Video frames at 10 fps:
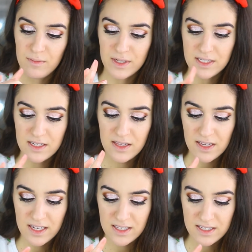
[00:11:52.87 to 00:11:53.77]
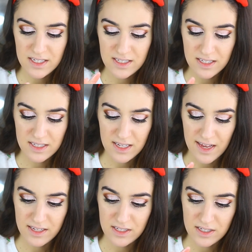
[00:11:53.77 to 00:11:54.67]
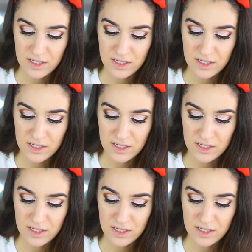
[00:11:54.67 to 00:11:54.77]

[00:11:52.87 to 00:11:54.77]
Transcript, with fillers: but still the consistency is